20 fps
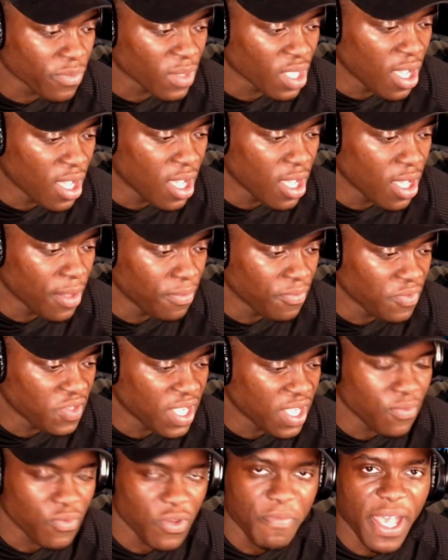um,
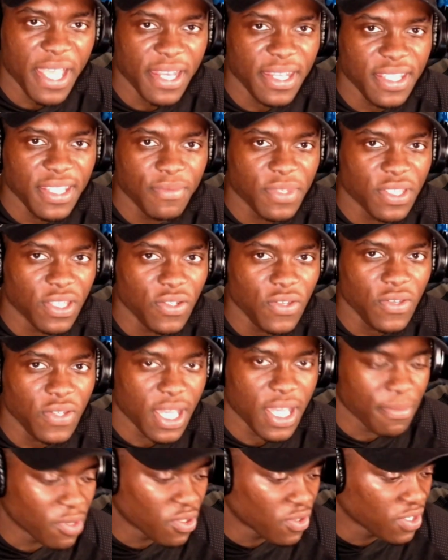then we might need him to do
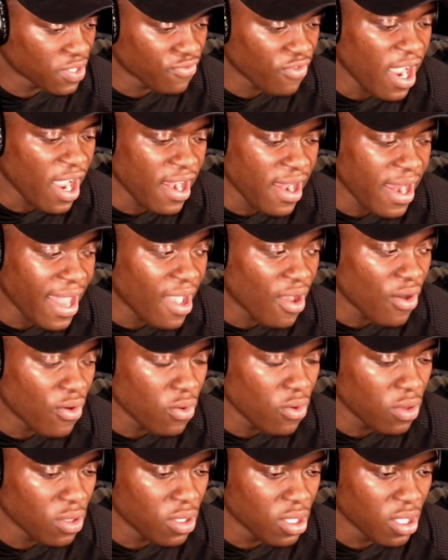that because right
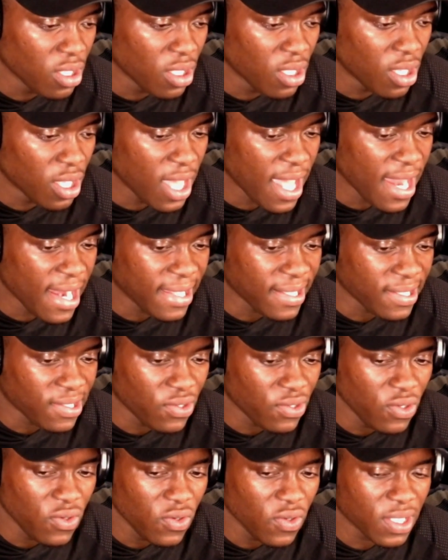now, unless
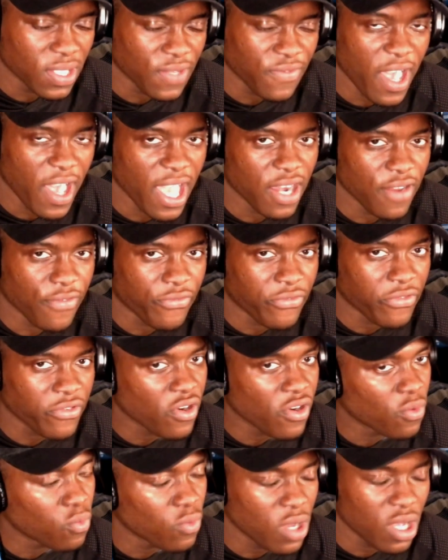Kuga's fighting a three
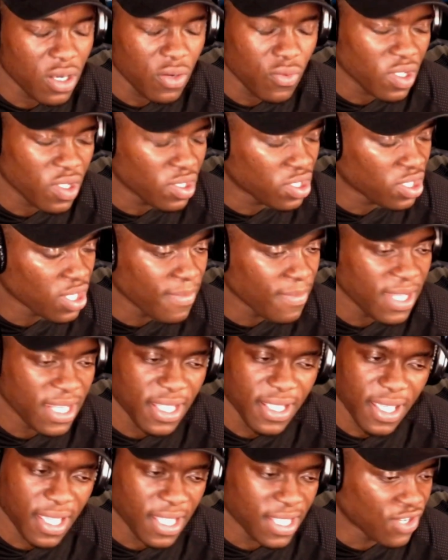on one, which I mean,
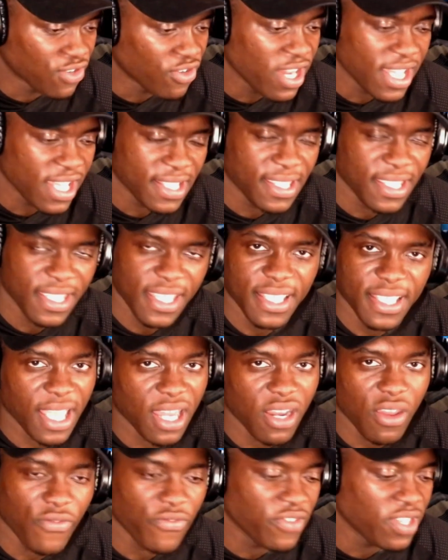as great as he is, I
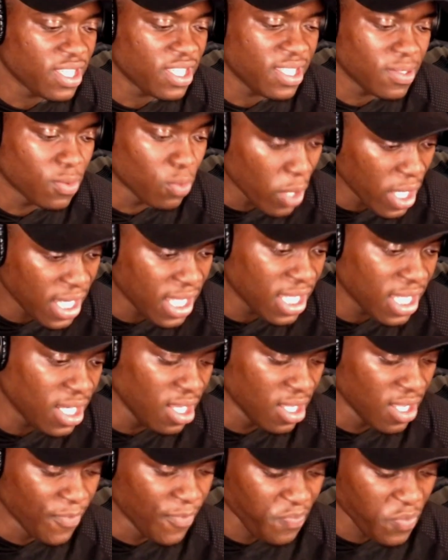don't think he's winning.
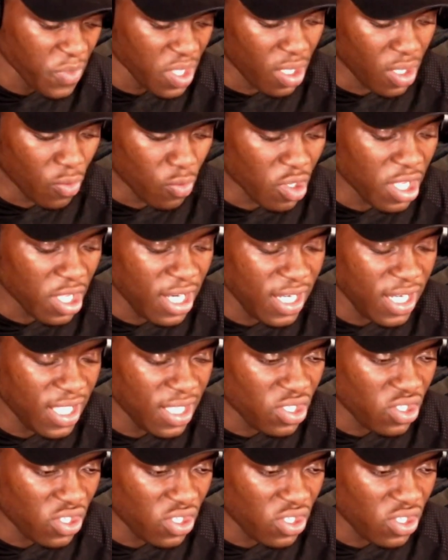We're gonna need